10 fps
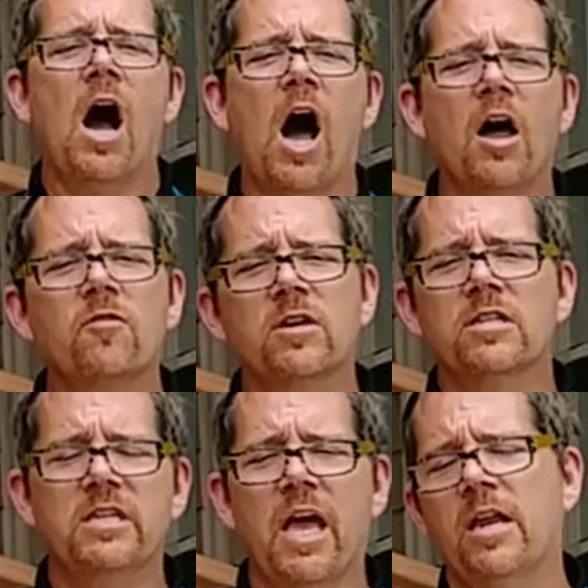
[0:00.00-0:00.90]

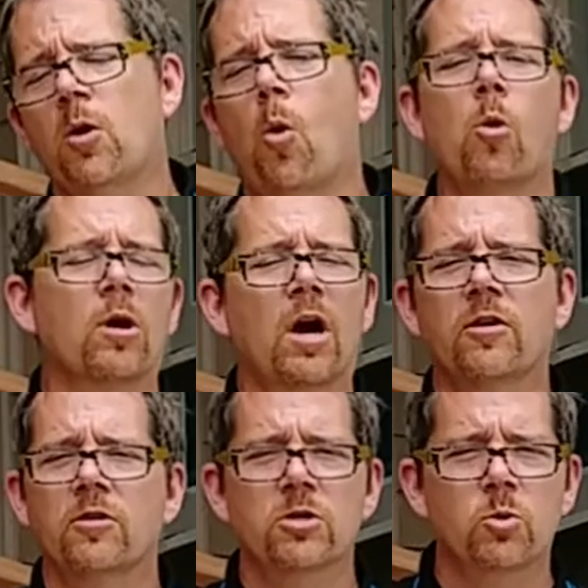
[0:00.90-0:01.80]
110 or
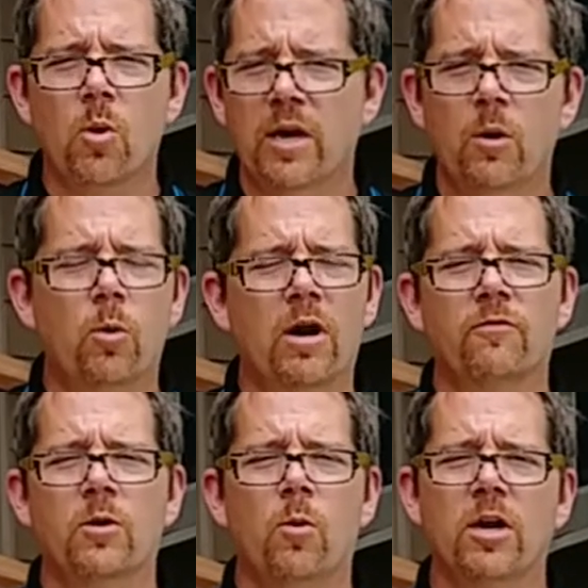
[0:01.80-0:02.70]
120,
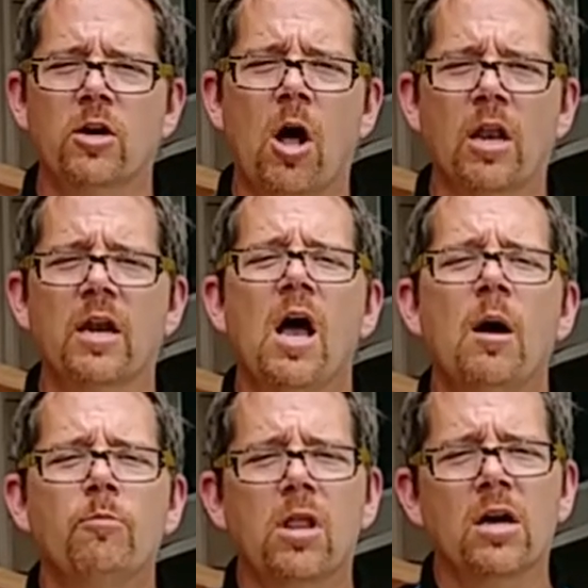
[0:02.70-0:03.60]
whatever you want to call it,
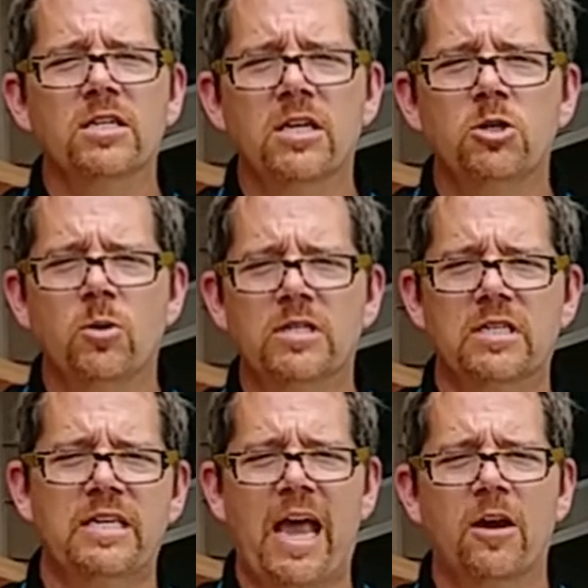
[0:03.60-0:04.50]
plugs into a
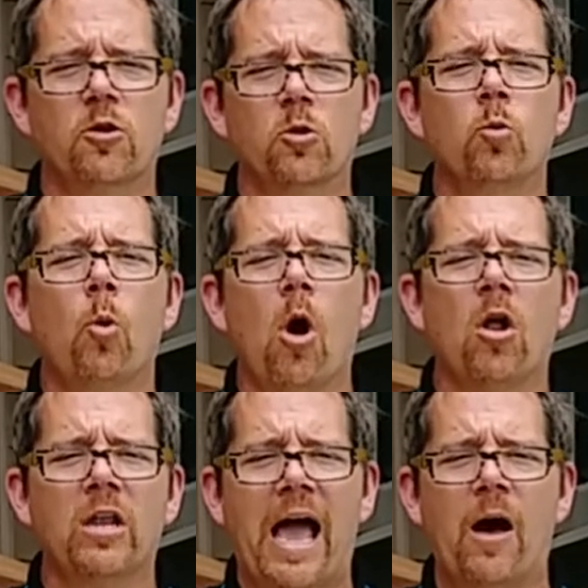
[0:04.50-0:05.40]
standard
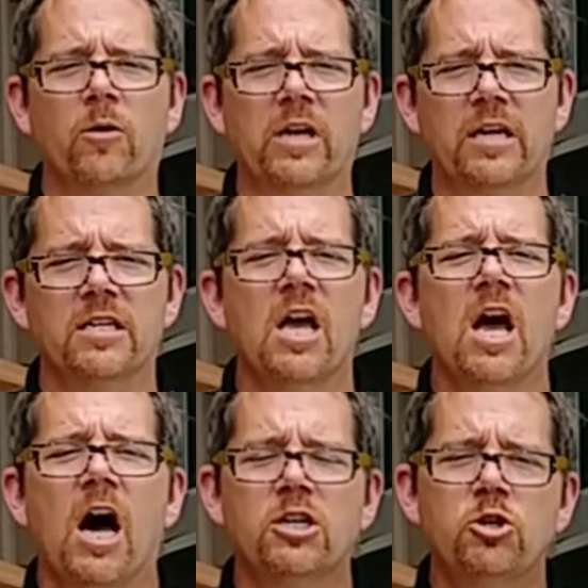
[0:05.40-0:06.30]
wall outlet.
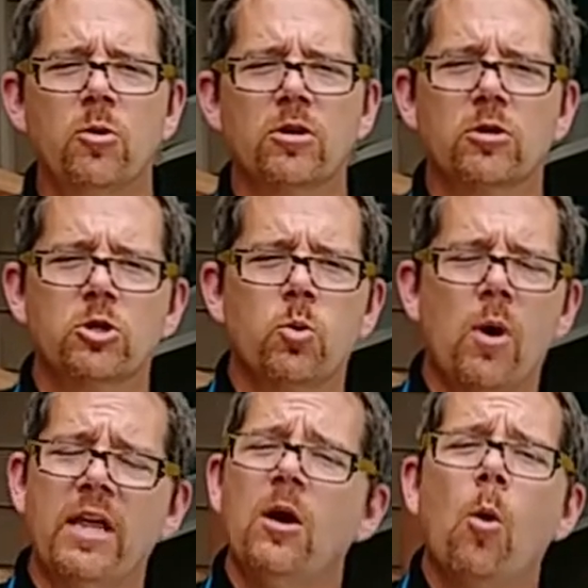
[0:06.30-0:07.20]
A
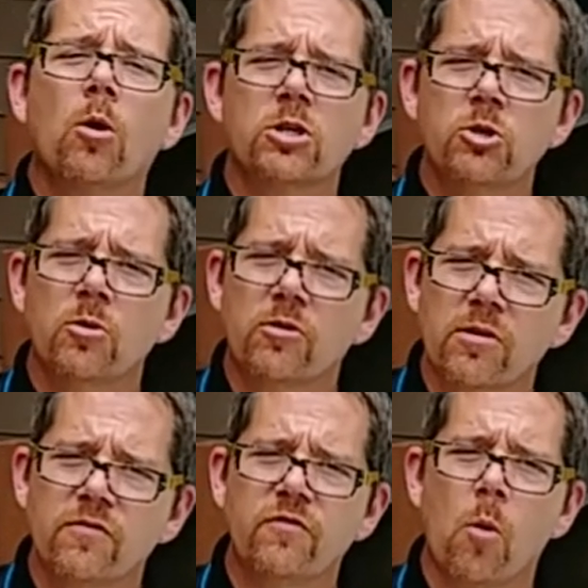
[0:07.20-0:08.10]
220 or a
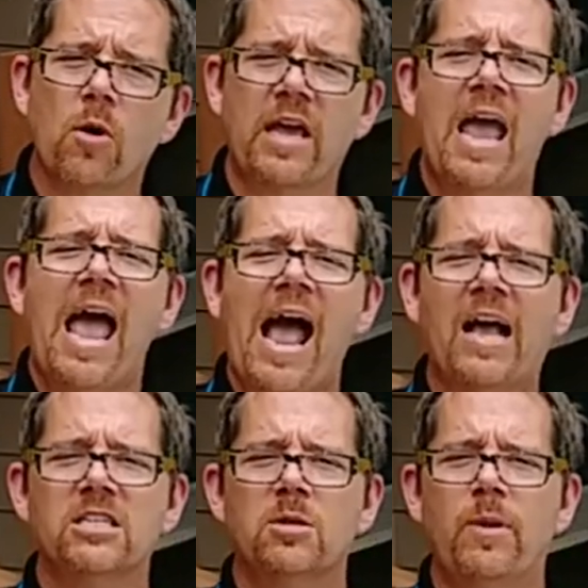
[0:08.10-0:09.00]
240
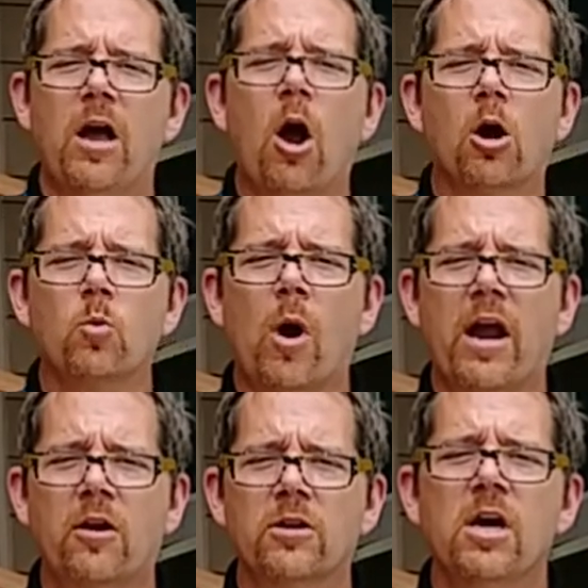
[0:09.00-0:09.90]
has to be
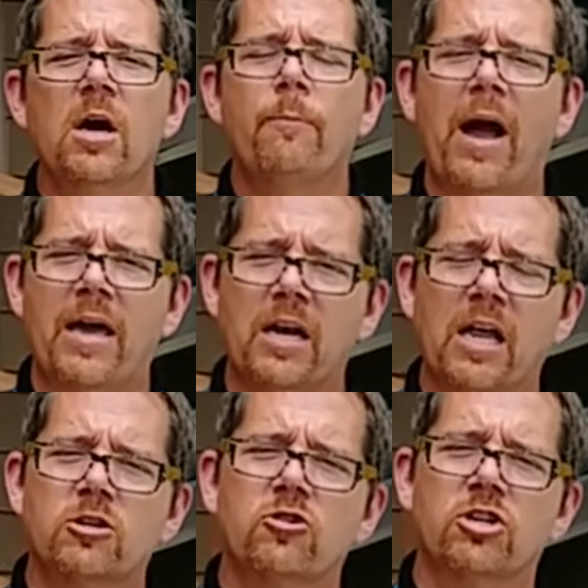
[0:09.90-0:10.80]
hardwired by an
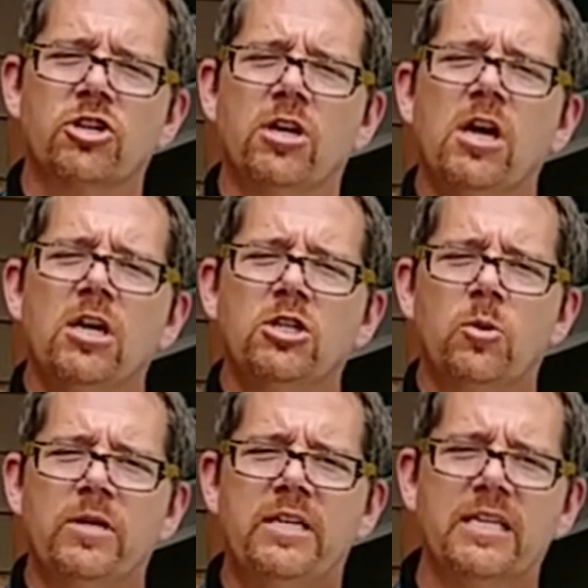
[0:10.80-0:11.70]
electrician
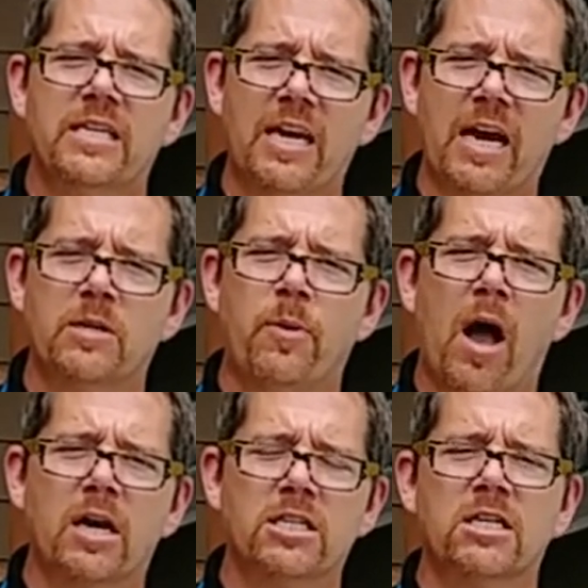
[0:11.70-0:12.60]
to a disconnect
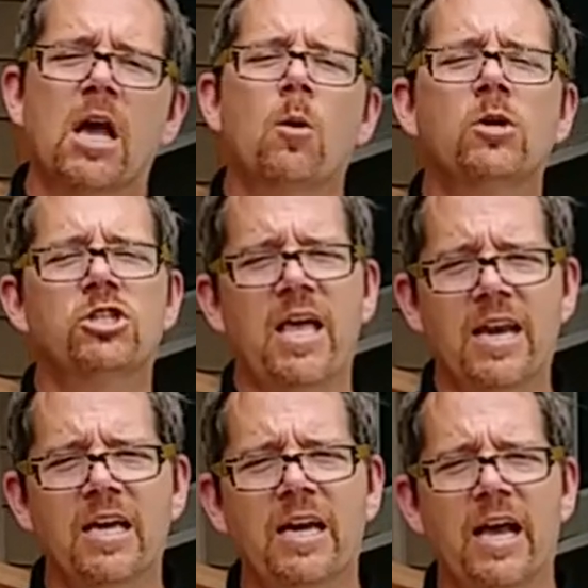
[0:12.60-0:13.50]
box, which
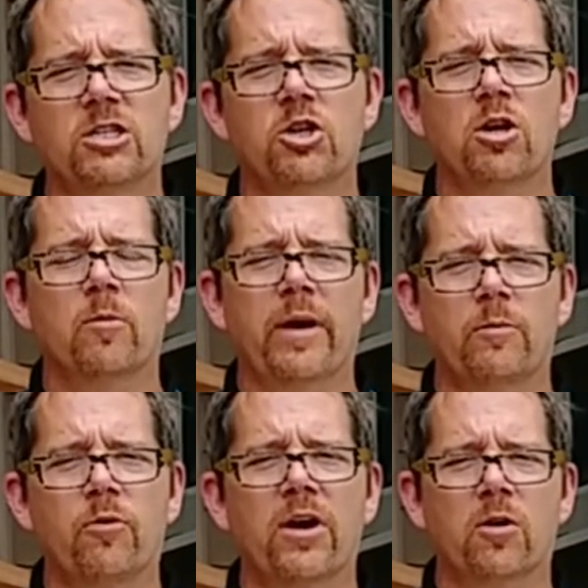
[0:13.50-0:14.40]
then connects to your
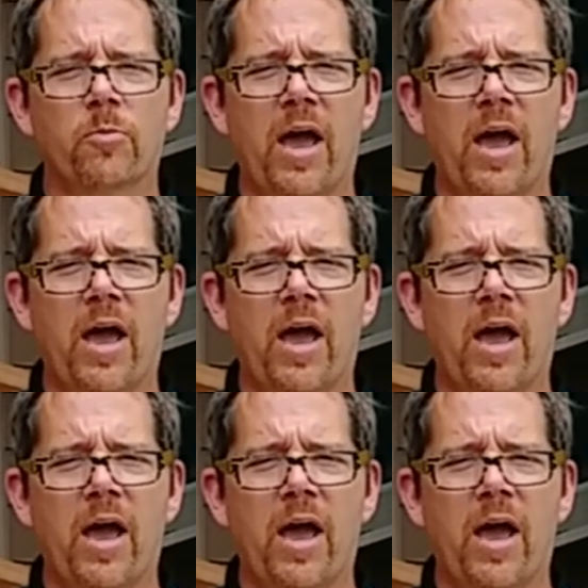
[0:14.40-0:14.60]
main breaker